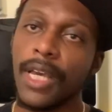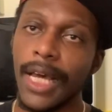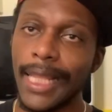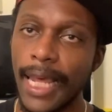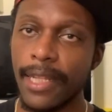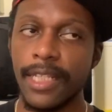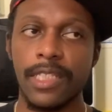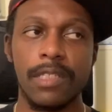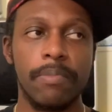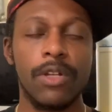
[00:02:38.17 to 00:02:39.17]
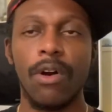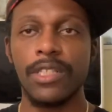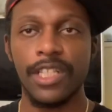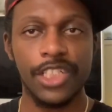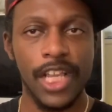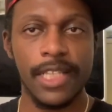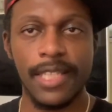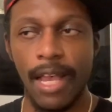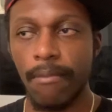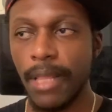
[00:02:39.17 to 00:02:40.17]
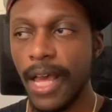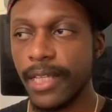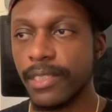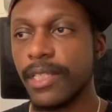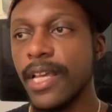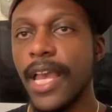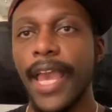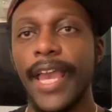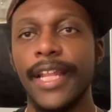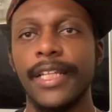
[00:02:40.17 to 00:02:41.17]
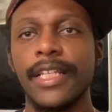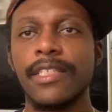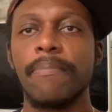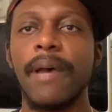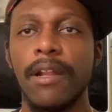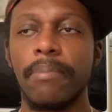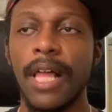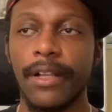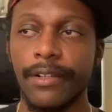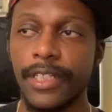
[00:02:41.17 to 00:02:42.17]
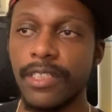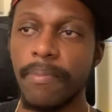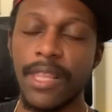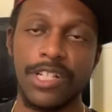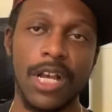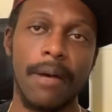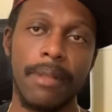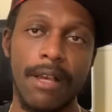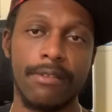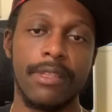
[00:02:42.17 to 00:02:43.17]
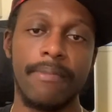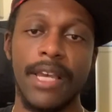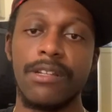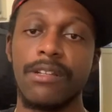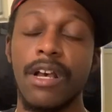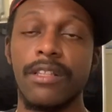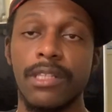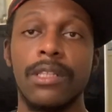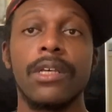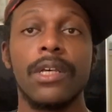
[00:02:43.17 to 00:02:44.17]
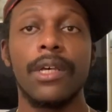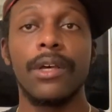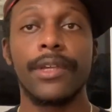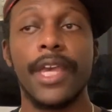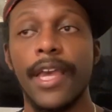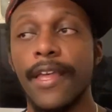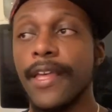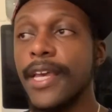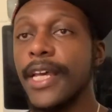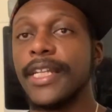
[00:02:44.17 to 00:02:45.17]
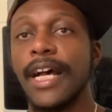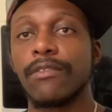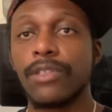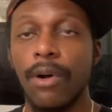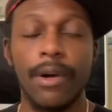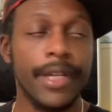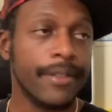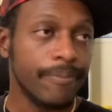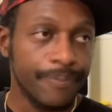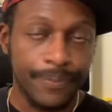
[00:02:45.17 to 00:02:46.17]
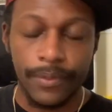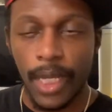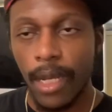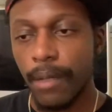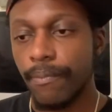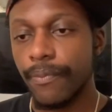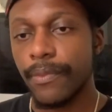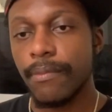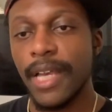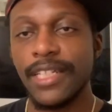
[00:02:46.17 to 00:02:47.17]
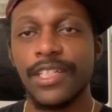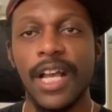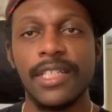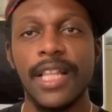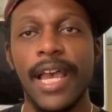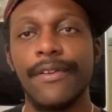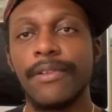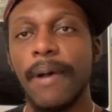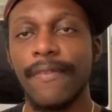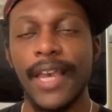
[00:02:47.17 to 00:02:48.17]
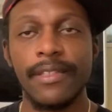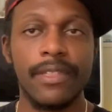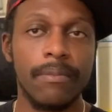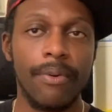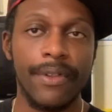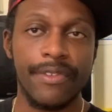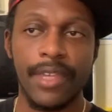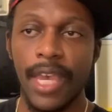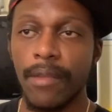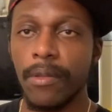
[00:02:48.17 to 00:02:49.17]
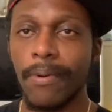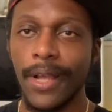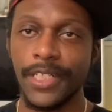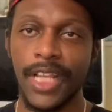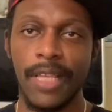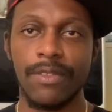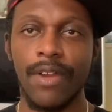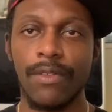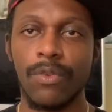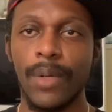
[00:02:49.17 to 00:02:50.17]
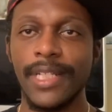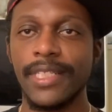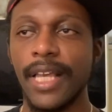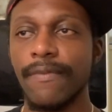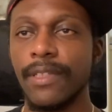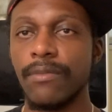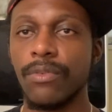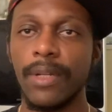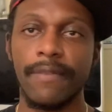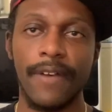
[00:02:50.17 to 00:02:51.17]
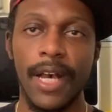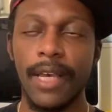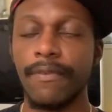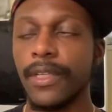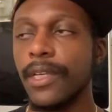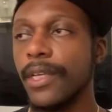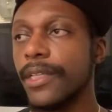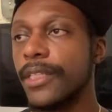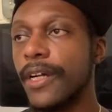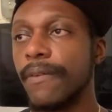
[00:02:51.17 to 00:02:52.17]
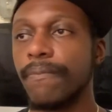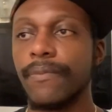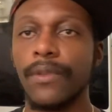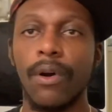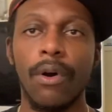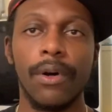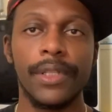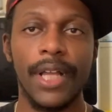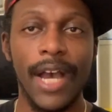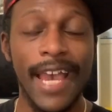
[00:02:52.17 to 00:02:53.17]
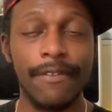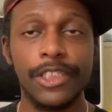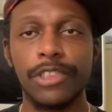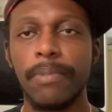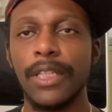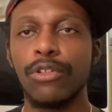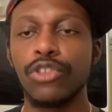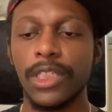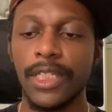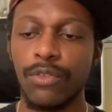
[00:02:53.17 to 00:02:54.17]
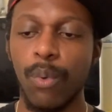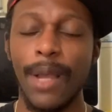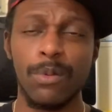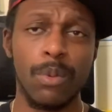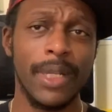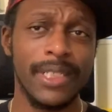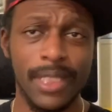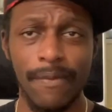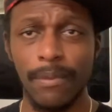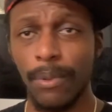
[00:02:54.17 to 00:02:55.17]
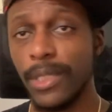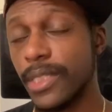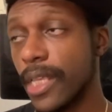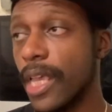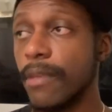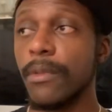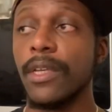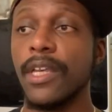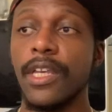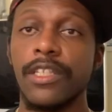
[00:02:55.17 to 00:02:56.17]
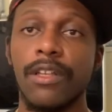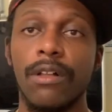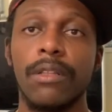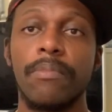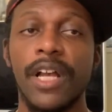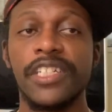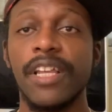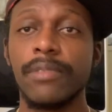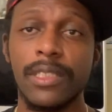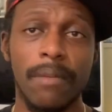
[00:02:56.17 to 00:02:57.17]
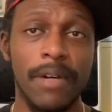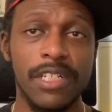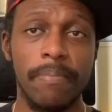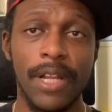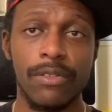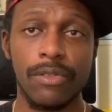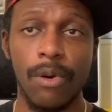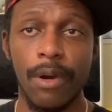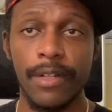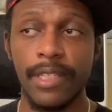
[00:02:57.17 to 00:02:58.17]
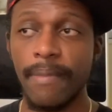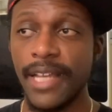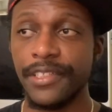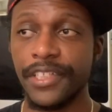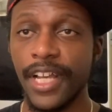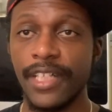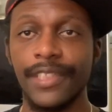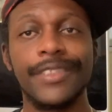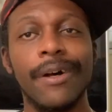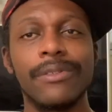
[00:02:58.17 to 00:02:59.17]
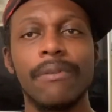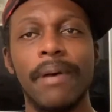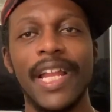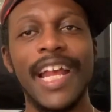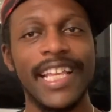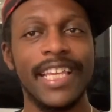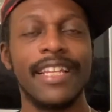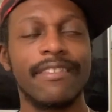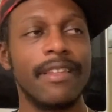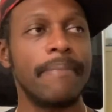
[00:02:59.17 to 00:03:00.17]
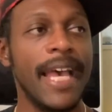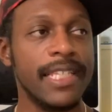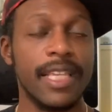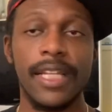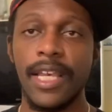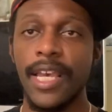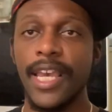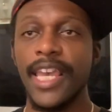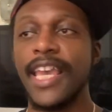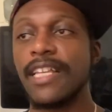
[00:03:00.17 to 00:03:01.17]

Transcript: lot of this is because of the chase down blocks, and he's a better blocker. He's a better shot blocker than Magic Johnson. Okay. Now scoring, Magic Johnson averaged about 19 points a game. LeBron James around 27, 25, you know, on average, but usually 27 points a game. So LeBron James is a much better scorer than Magic Johnson. He's also better at getting to the basket. He has